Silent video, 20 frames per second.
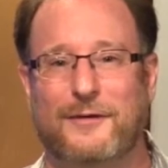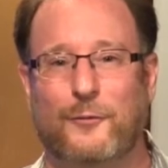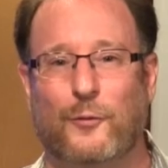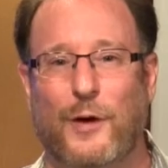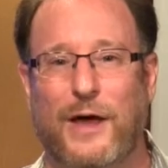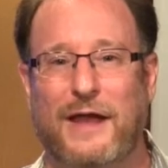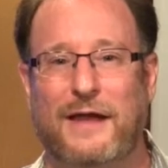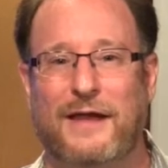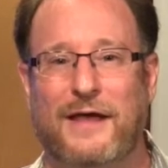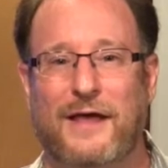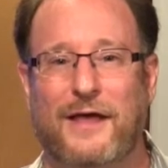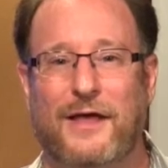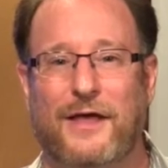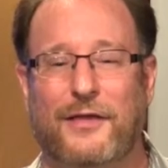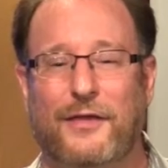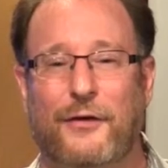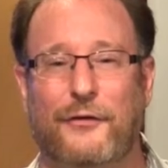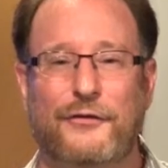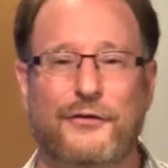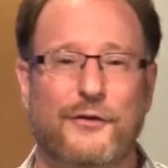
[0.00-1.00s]
And when
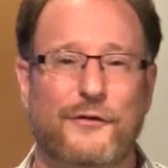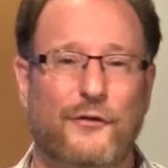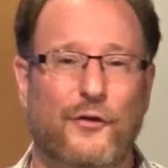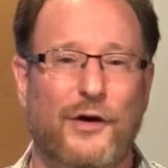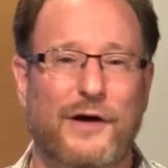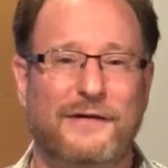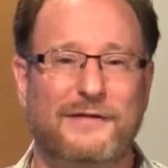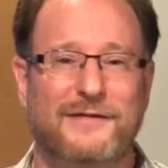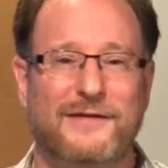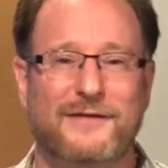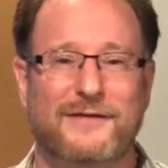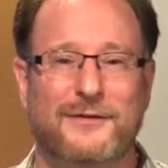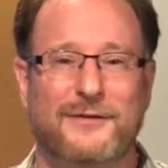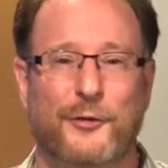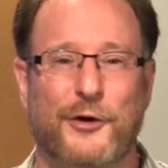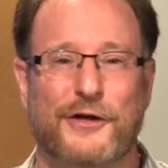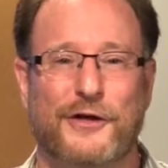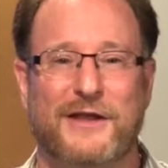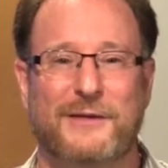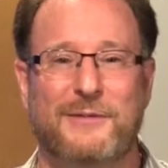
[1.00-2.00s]
those new voices
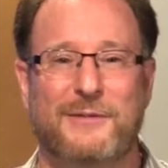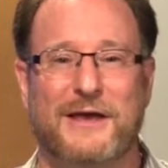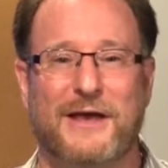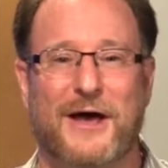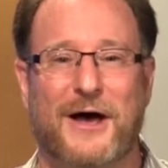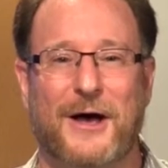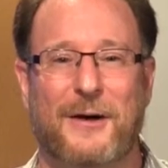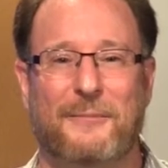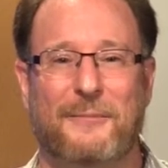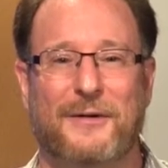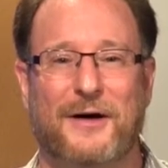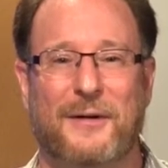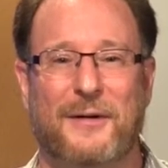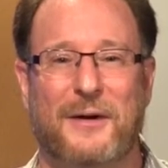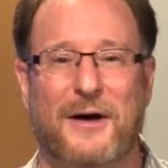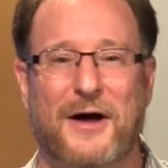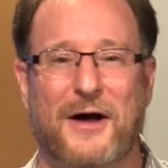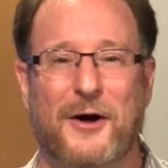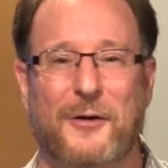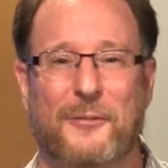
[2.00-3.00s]
quickly become
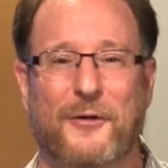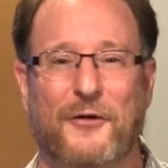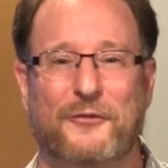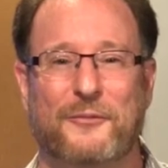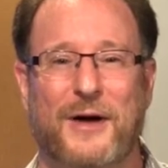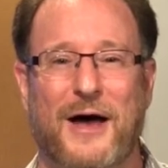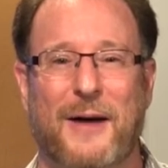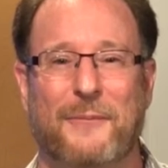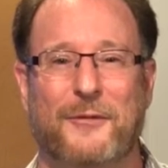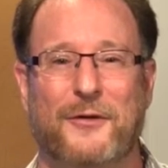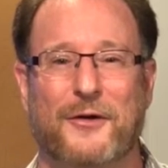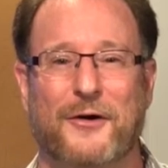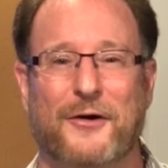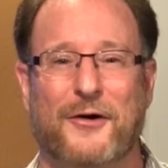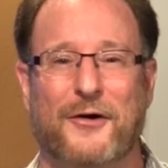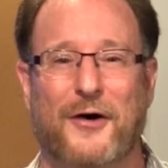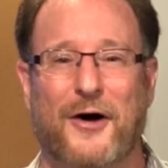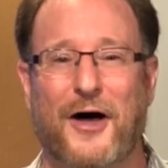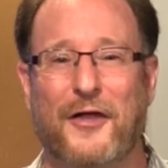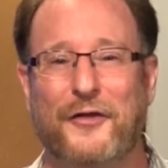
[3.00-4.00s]
among our most
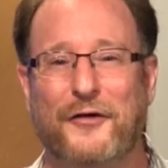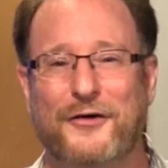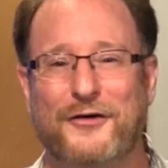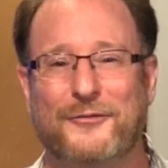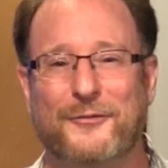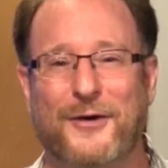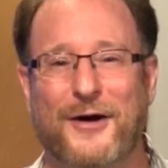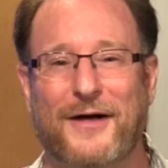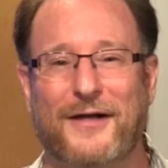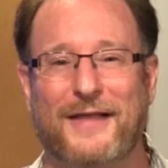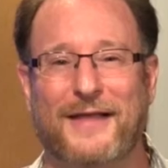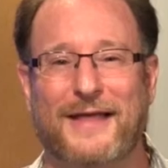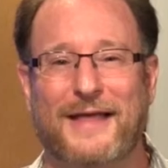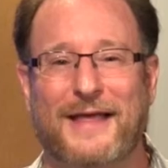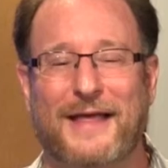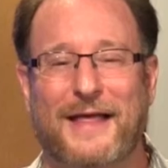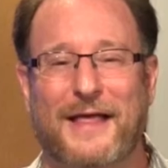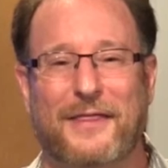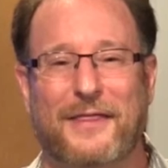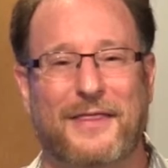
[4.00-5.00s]
popular authors, well,
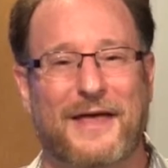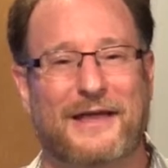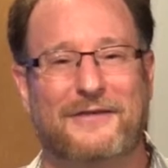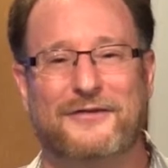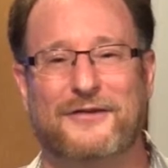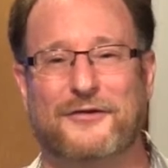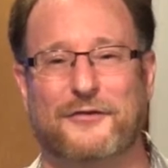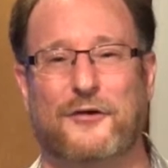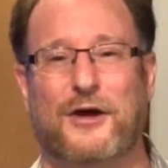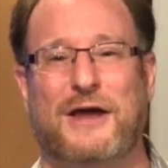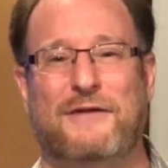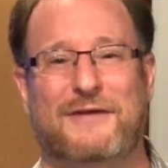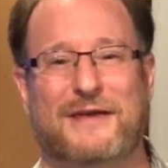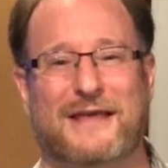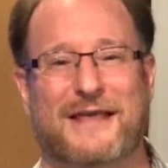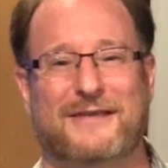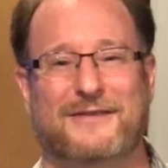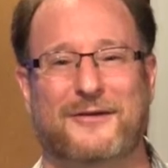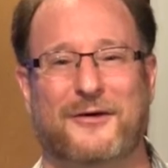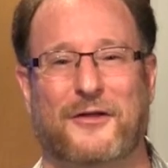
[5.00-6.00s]
that's just gravy.
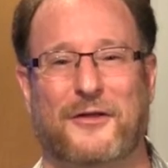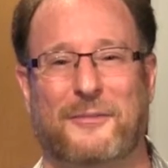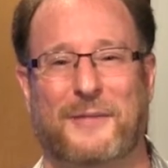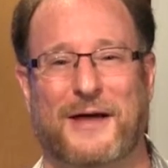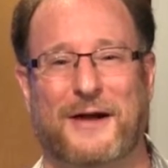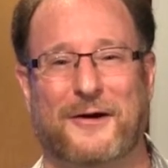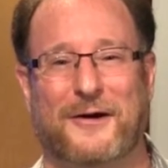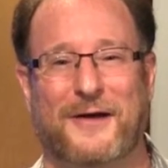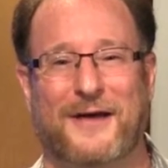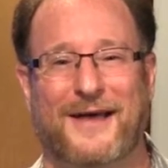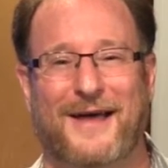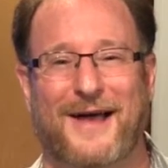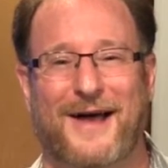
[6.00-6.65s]
That's all the better.